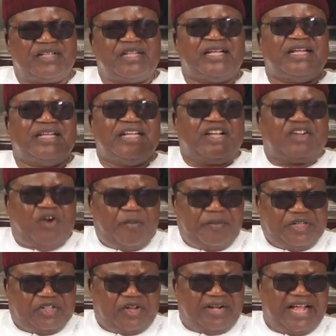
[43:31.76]
The
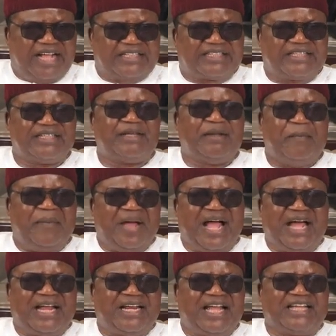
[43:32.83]
commissioners, by and
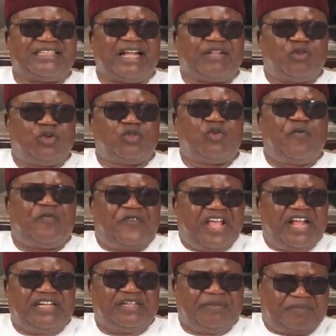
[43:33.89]
large, are those who failed the
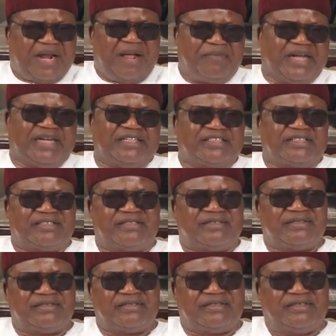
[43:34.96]
primaries
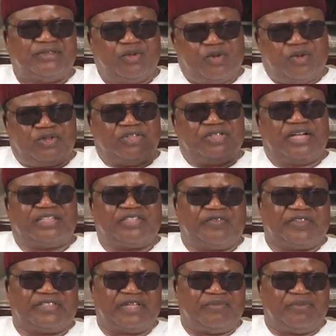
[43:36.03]
to go to the House of
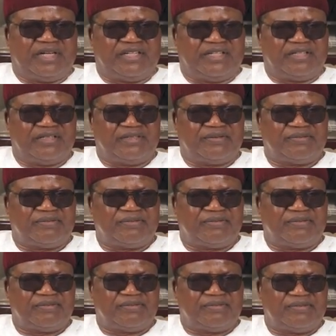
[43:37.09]
Assembly.
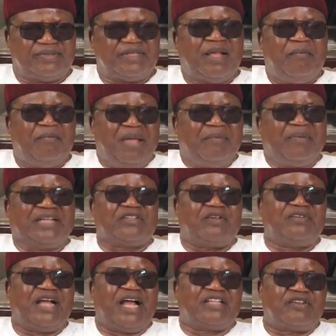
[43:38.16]
Members of the
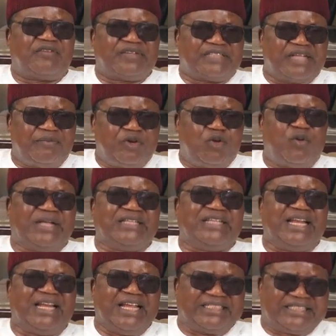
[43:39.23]
House of Assembly were
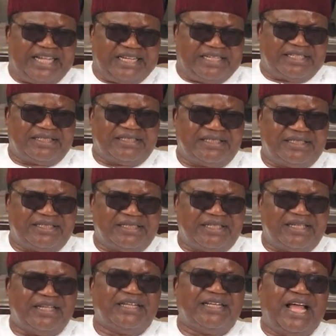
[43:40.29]
elected.
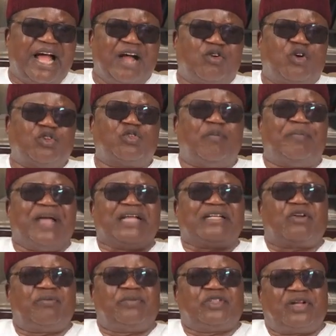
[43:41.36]
Now go to beg
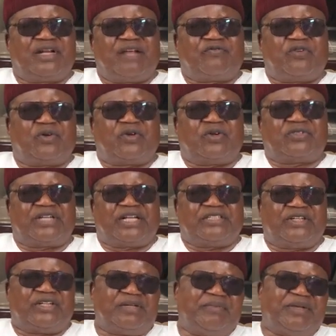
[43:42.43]
commissioner for contracts.
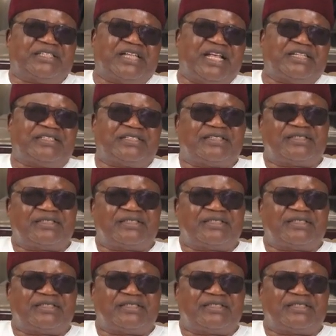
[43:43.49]
Doesn't make sense.